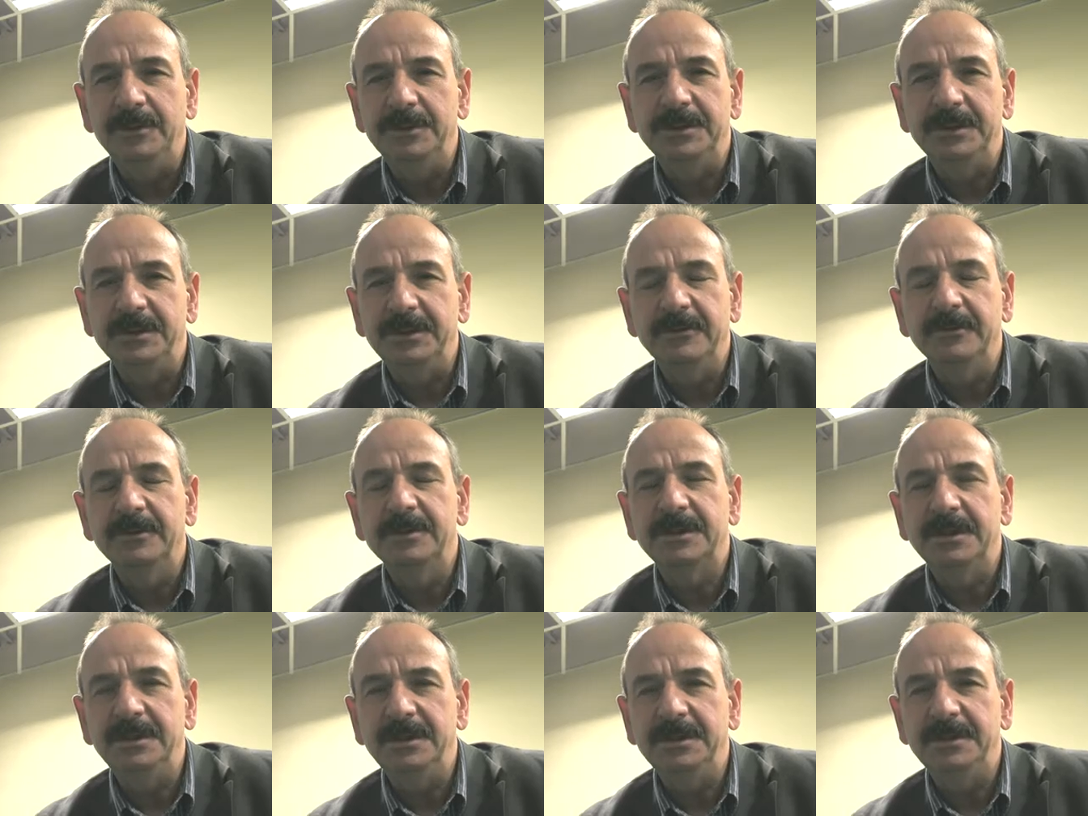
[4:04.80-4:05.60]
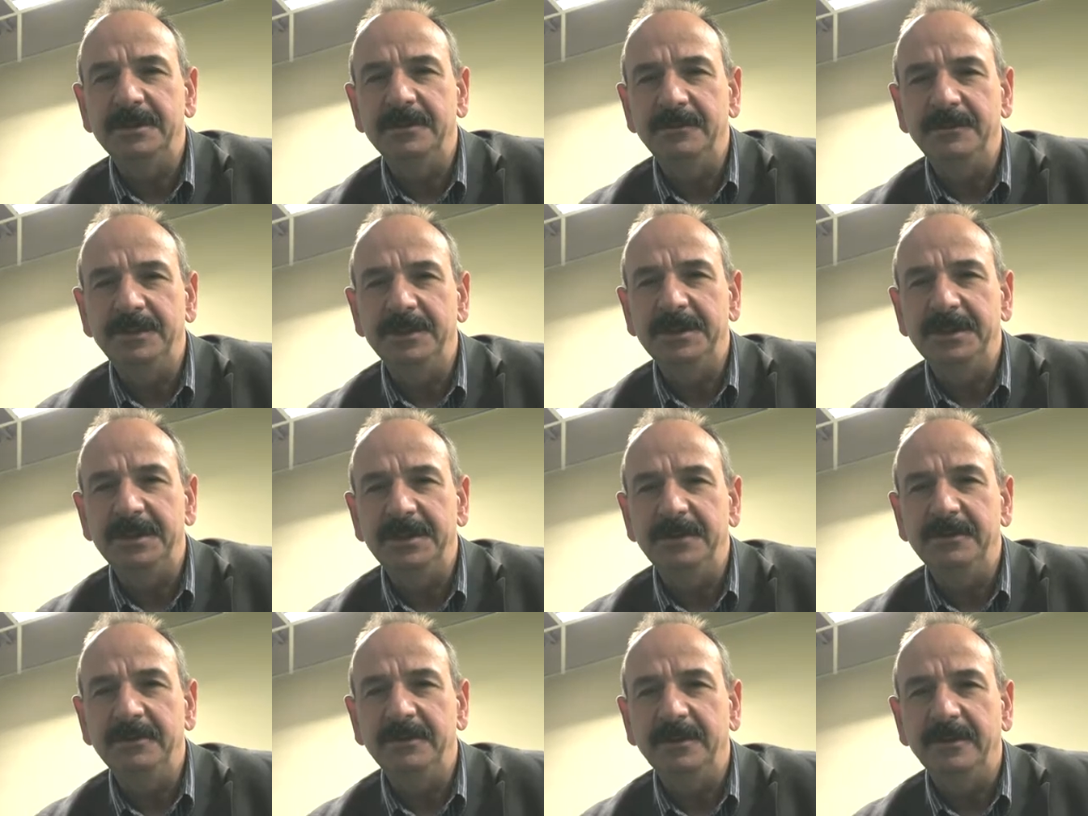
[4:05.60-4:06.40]
which just irritates you and pisses
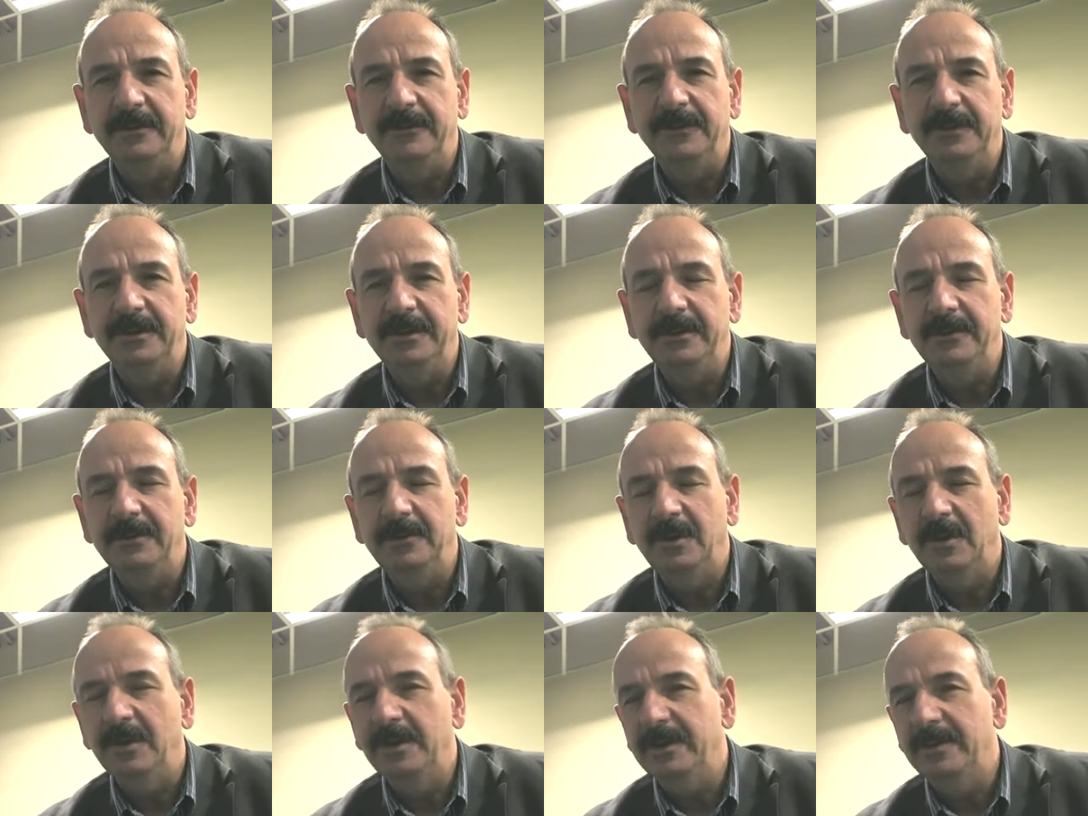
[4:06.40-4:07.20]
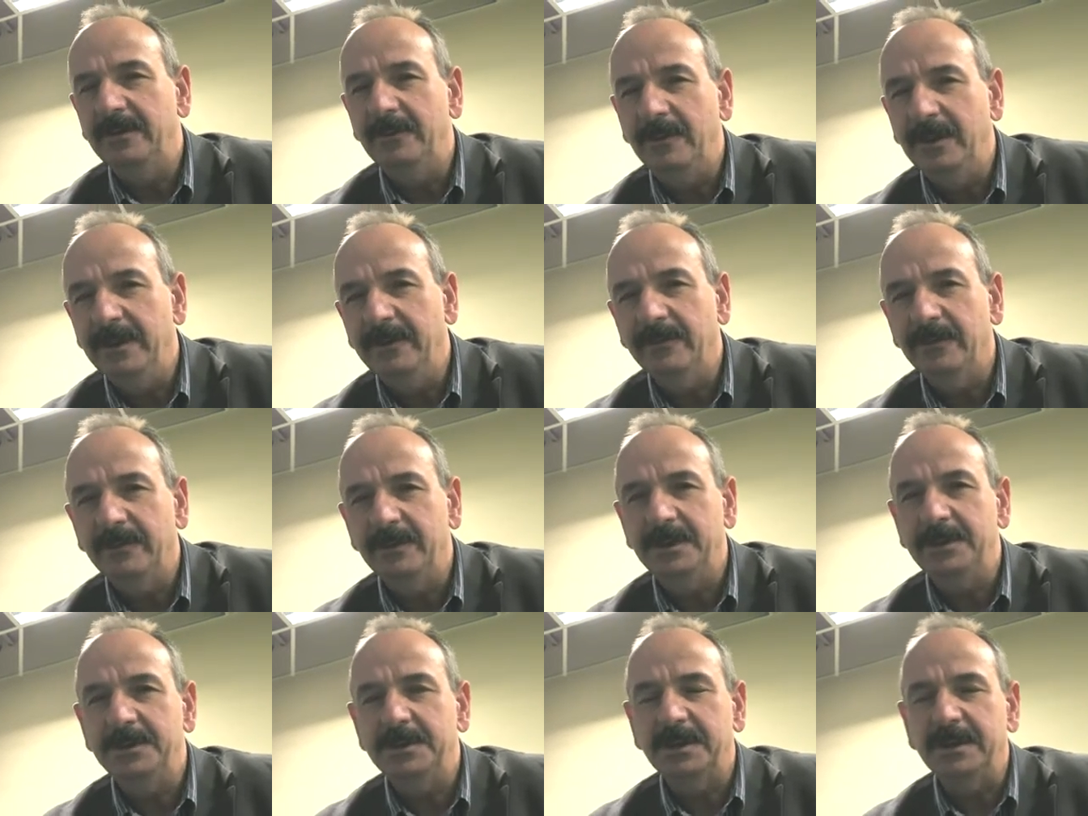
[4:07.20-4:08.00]
you off, and you click away from
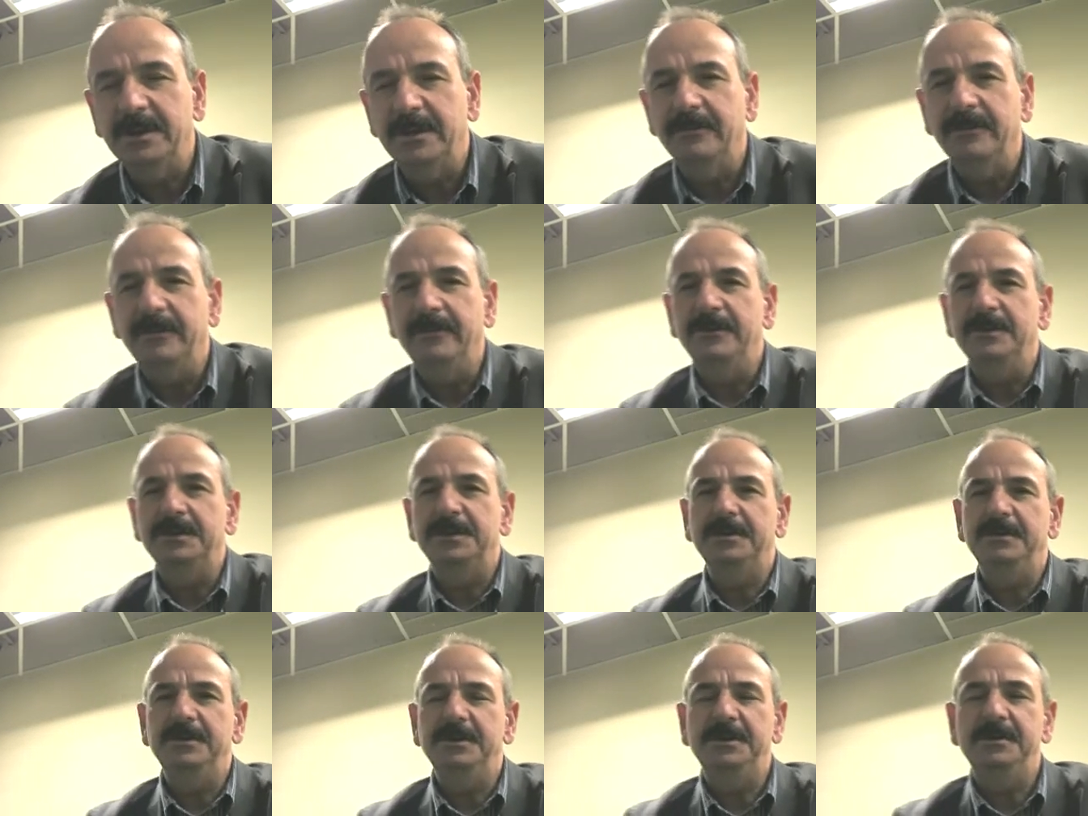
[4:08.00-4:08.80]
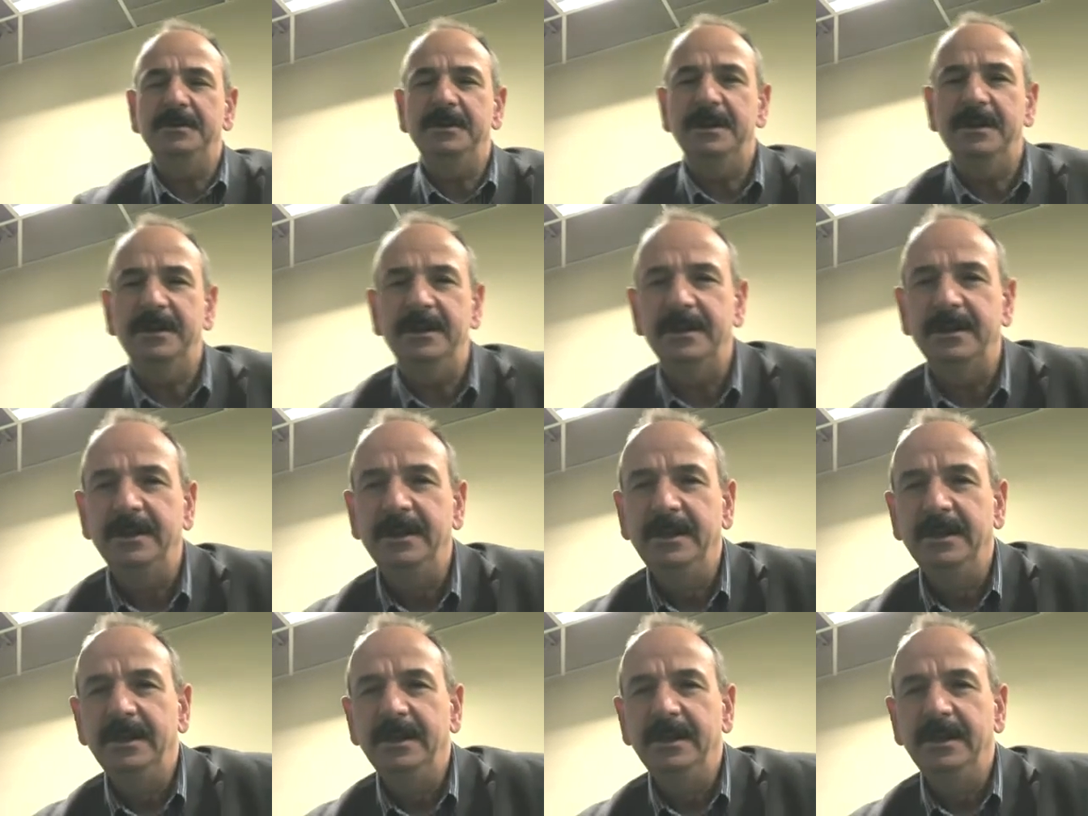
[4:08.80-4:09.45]
it. You try and get rid of it as soon as you can.